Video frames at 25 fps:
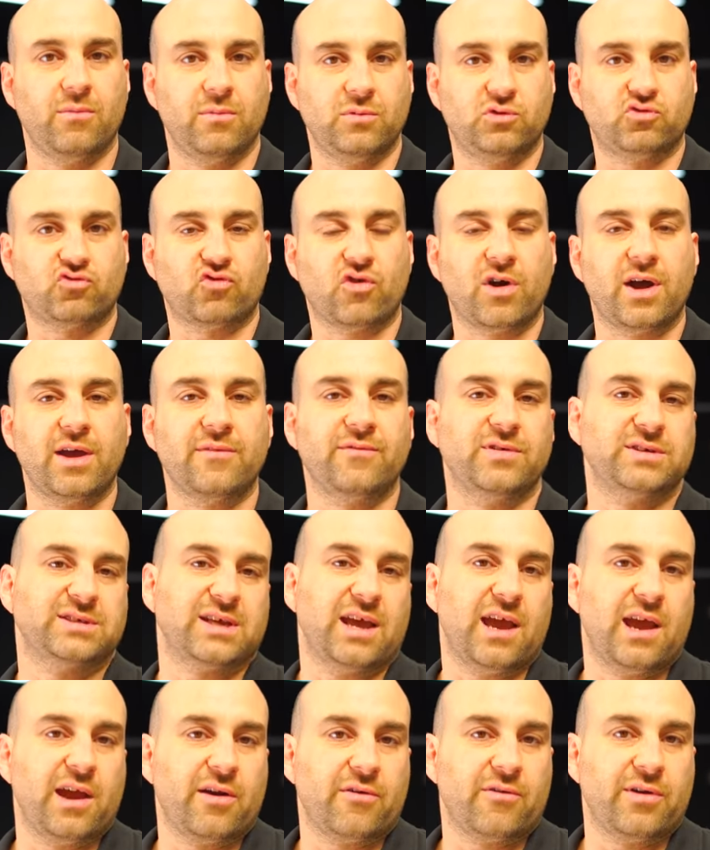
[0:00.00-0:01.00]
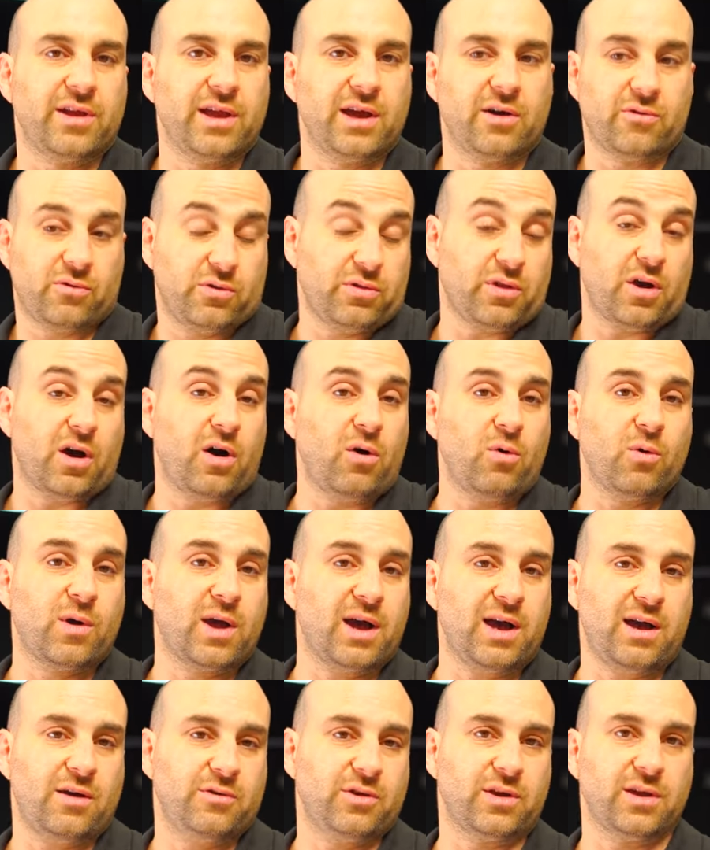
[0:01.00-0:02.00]
driver's area, or the whole
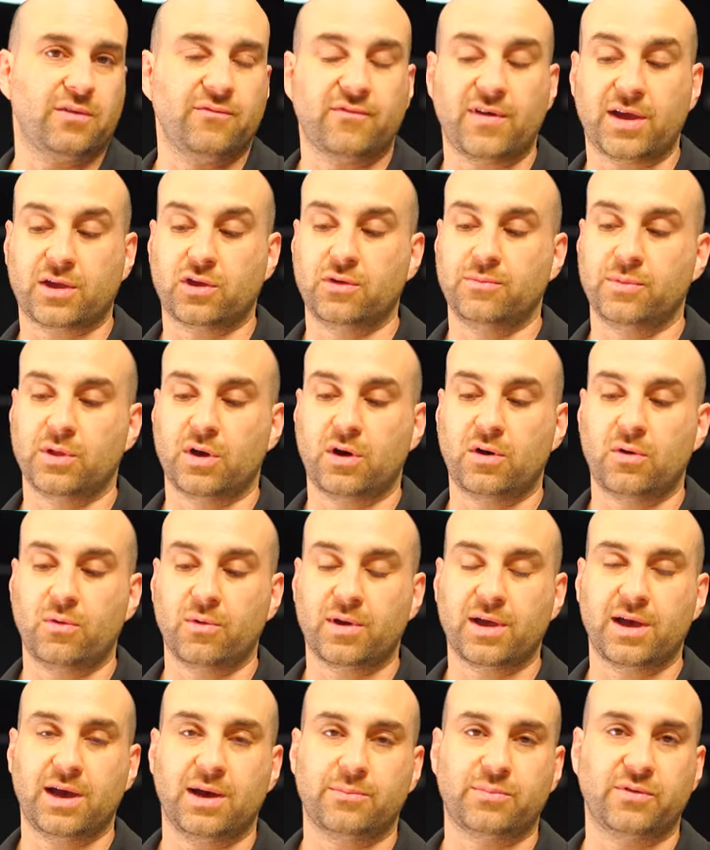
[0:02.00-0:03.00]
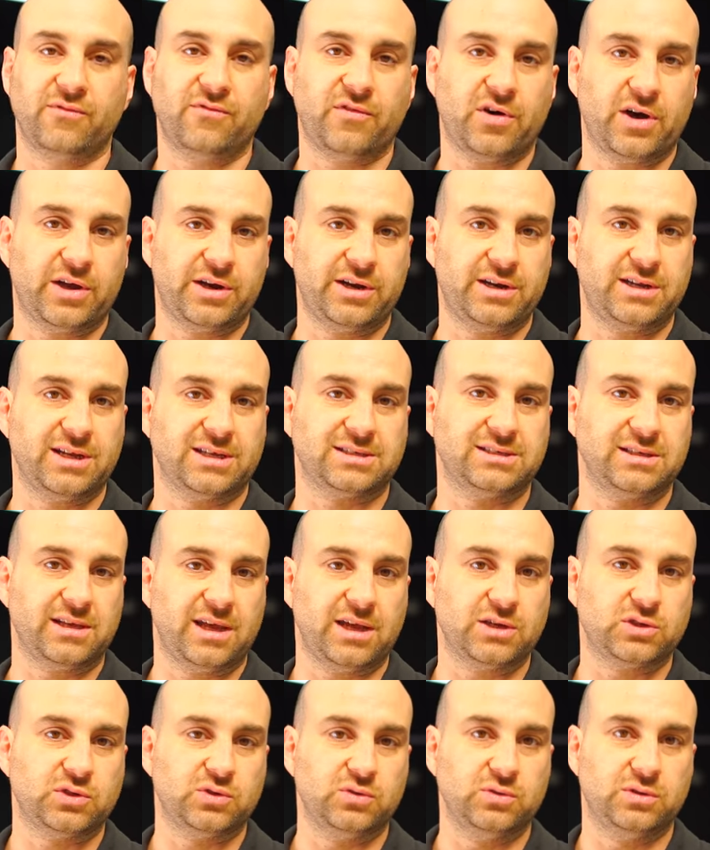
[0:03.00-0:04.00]
car. You can vacuum the whole car provided it doesn't
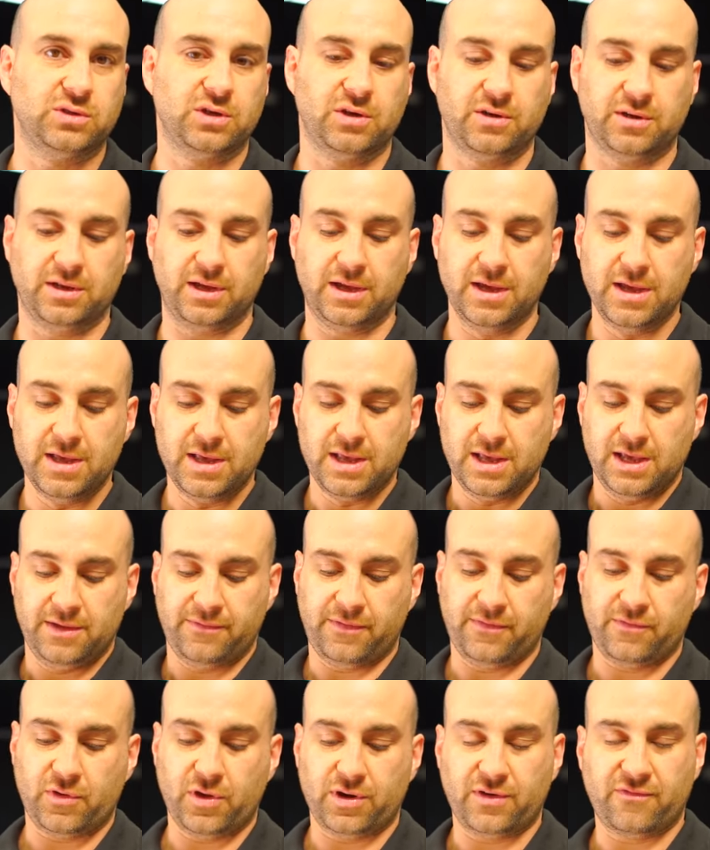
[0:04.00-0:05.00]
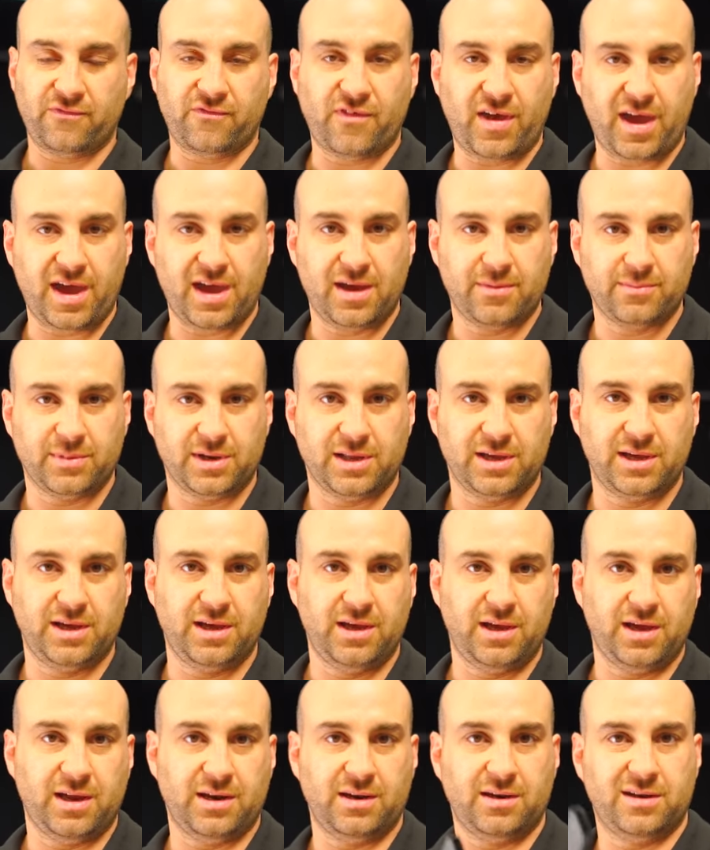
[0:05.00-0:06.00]
get too dirty. If you've got a
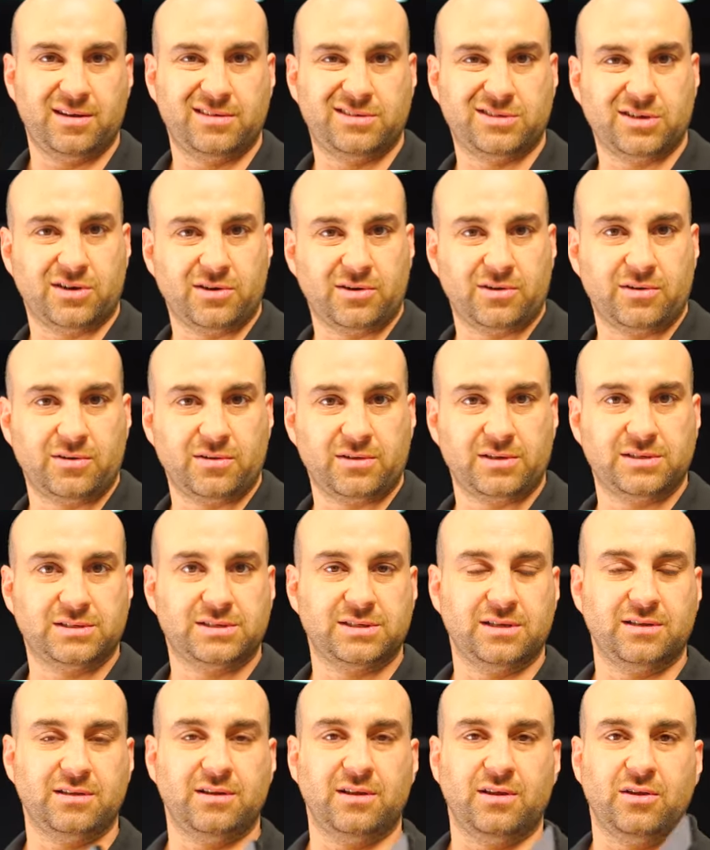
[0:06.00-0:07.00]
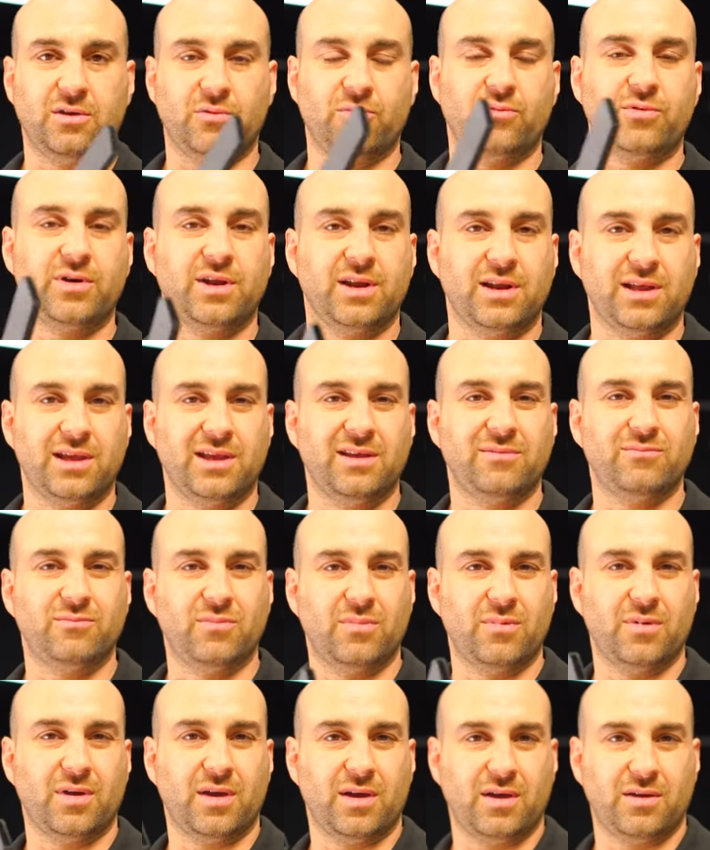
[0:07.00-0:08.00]
family and dogs, and you really
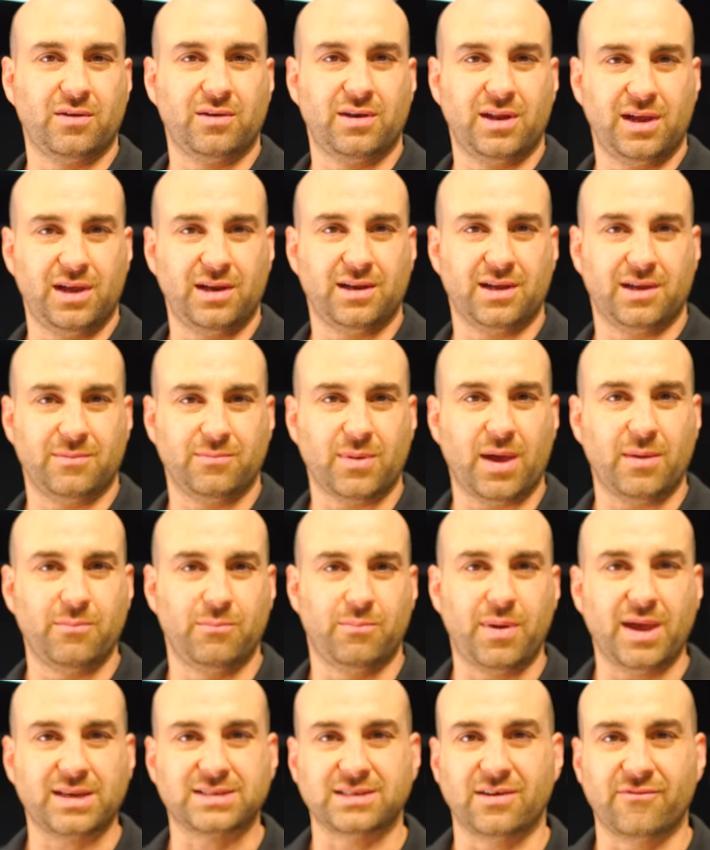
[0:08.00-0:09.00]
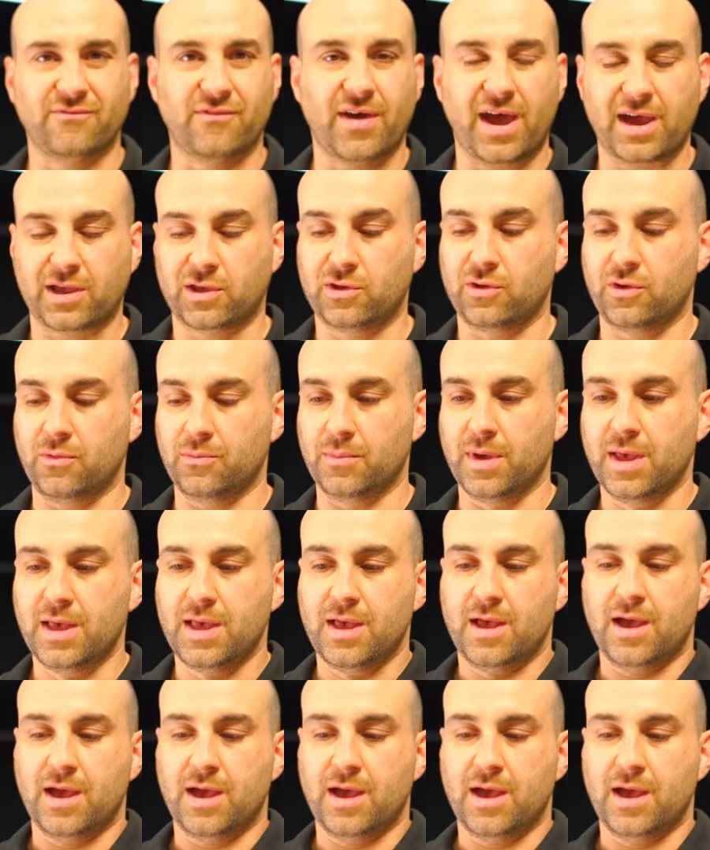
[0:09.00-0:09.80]
need a better vacuum.